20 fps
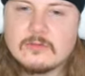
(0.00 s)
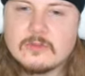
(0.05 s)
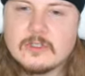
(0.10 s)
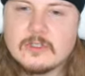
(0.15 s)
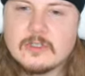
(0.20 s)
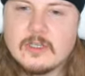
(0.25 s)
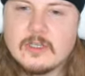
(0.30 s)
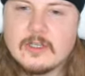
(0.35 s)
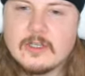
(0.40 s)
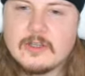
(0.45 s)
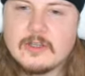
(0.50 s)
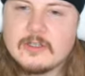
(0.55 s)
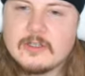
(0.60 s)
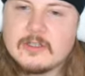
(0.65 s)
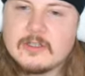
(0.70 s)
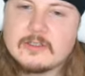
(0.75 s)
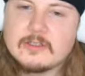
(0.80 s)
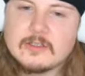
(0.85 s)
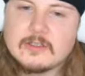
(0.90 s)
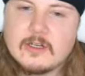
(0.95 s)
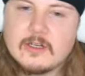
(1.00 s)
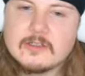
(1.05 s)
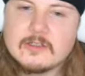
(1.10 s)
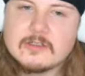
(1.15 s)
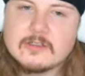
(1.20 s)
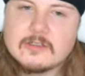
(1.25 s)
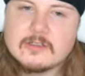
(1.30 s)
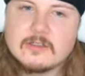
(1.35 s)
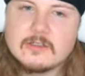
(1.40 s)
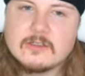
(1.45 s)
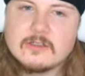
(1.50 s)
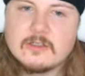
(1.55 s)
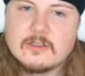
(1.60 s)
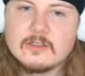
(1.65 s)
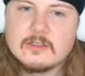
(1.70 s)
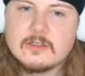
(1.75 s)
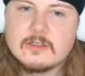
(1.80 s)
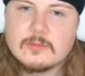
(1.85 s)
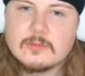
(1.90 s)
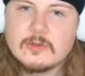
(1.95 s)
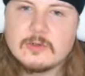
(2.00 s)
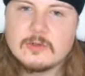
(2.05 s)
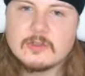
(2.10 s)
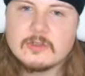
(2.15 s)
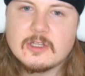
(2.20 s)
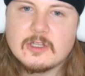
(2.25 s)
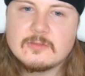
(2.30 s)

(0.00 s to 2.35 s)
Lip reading: I think these tires are still in the prototype